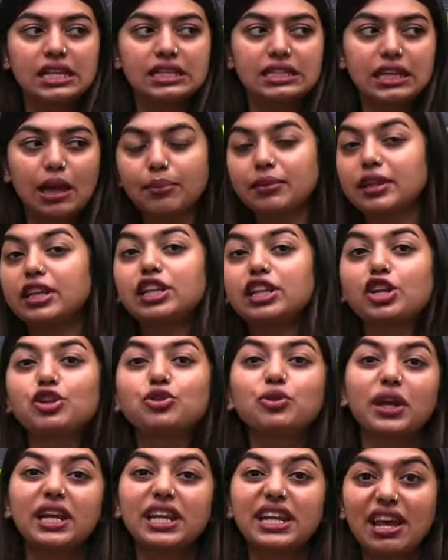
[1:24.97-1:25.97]
something that
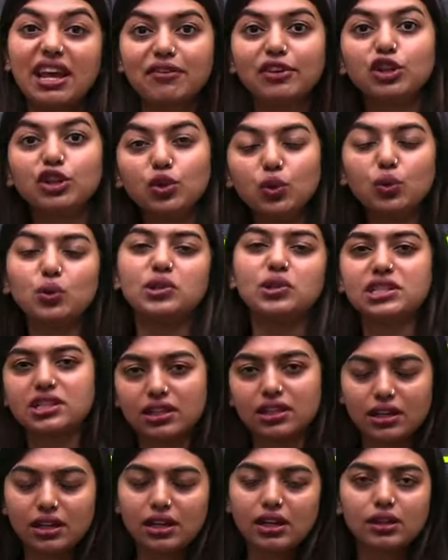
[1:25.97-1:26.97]
you can never
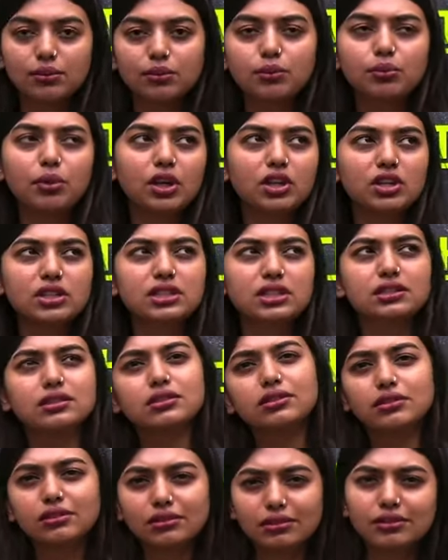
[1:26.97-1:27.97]
lose, because
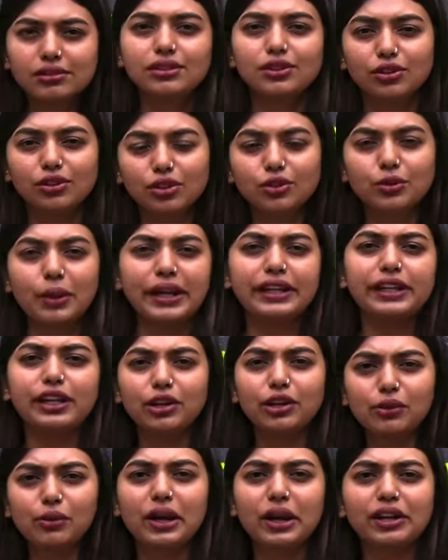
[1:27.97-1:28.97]
you know
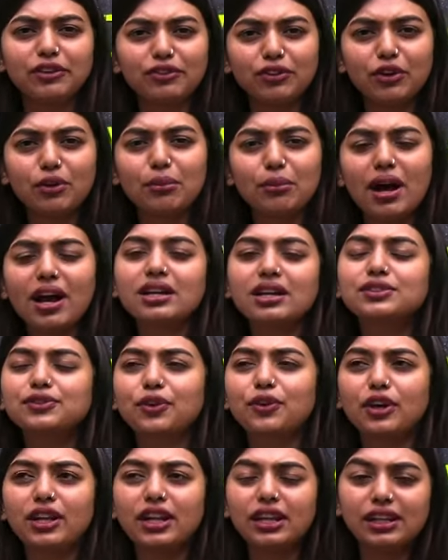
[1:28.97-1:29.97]
20 to 24 marks
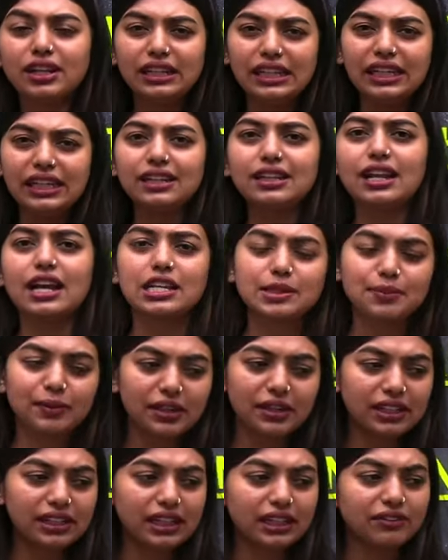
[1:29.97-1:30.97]
for a NEET
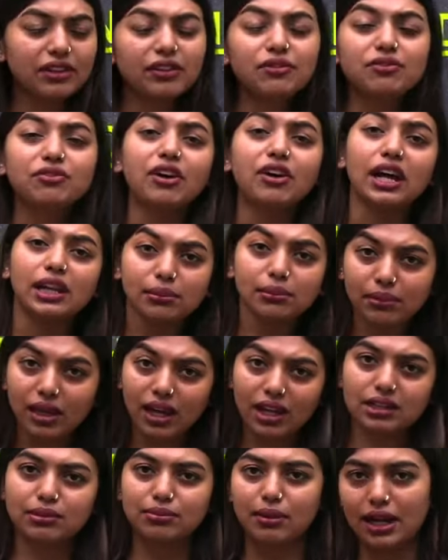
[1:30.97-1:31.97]
aspirant, even 1
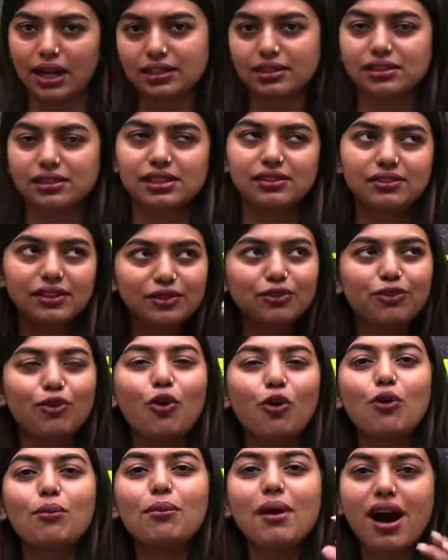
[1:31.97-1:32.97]
mark matters, even
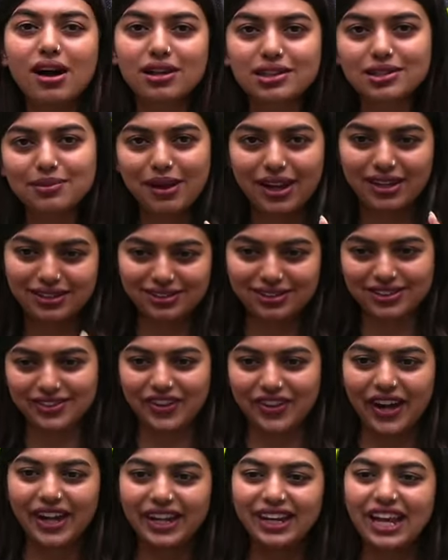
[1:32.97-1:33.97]
4 marks matters,
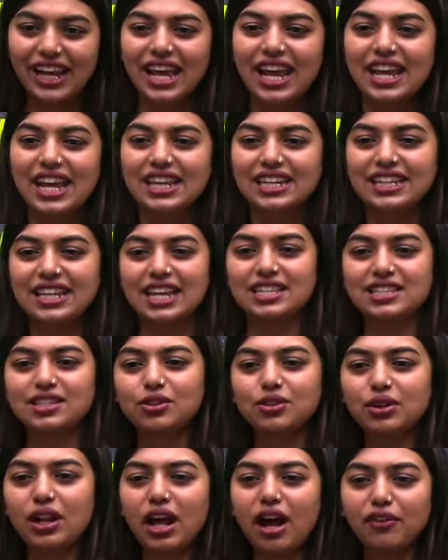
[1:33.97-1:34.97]
right? Yes,
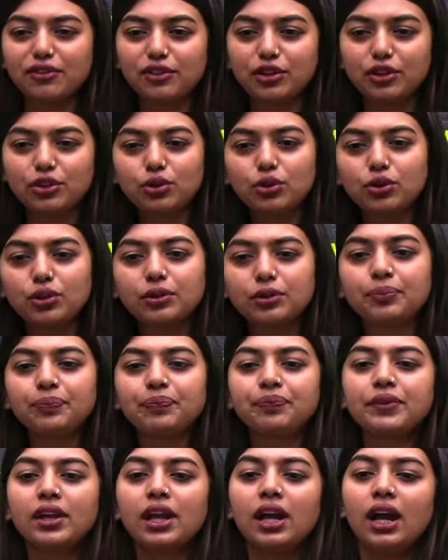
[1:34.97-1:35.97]
good afternoon.
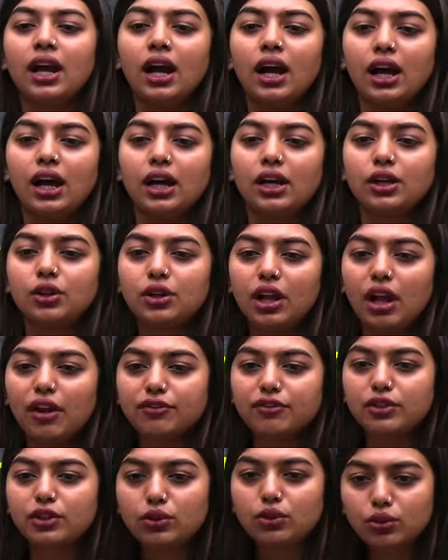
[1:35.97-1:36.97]
Good
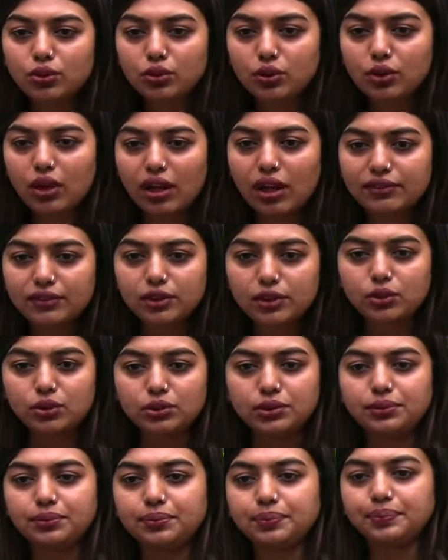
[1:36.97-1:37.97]
afternoon, good
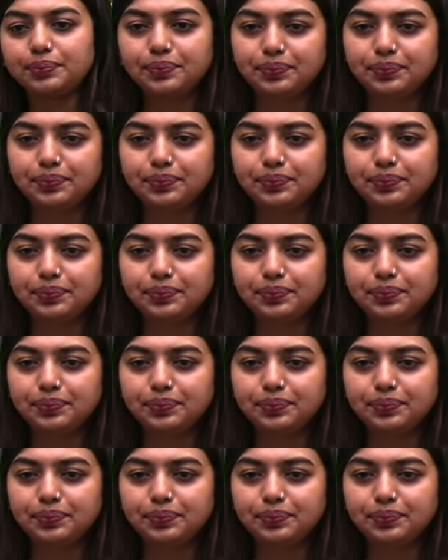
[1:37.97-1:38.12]
afternoon.